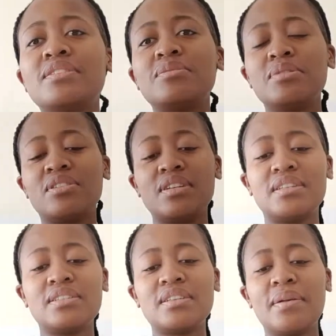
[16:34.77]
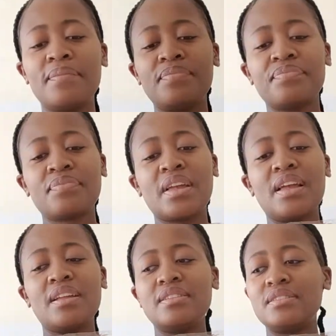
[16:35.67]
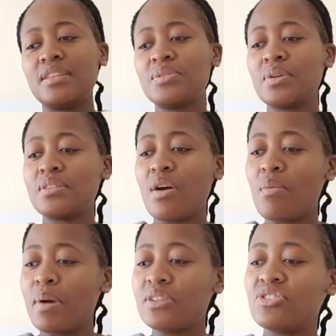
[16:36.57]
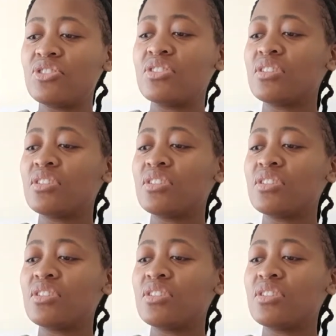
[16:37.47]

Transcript: to be honest. And this was how much.